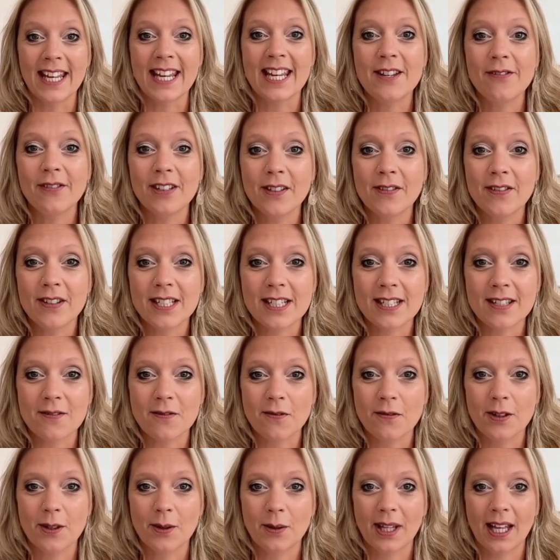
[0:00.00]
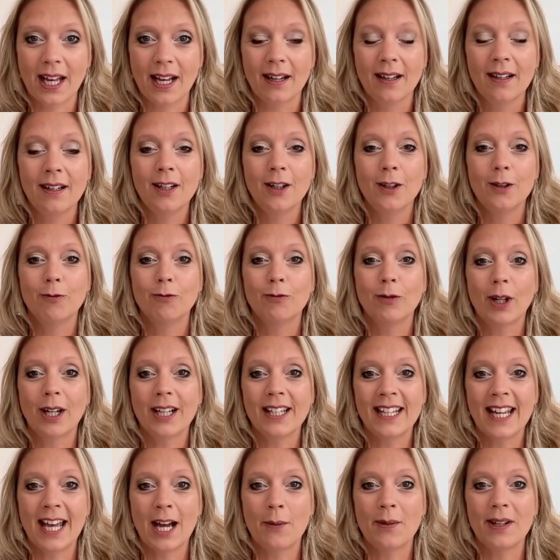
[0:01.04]
even if it doesn't feel that
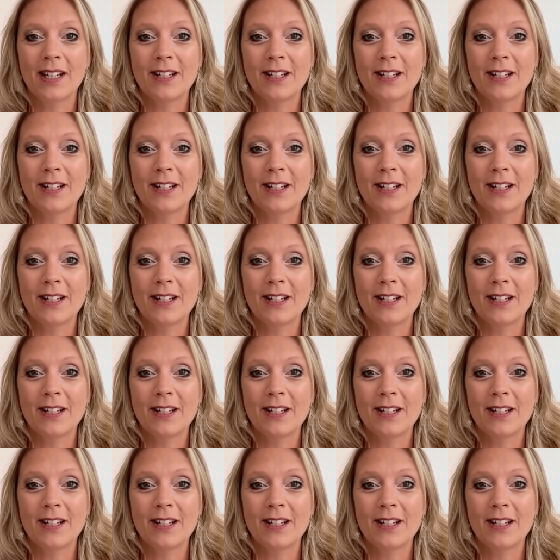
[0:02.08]
right now.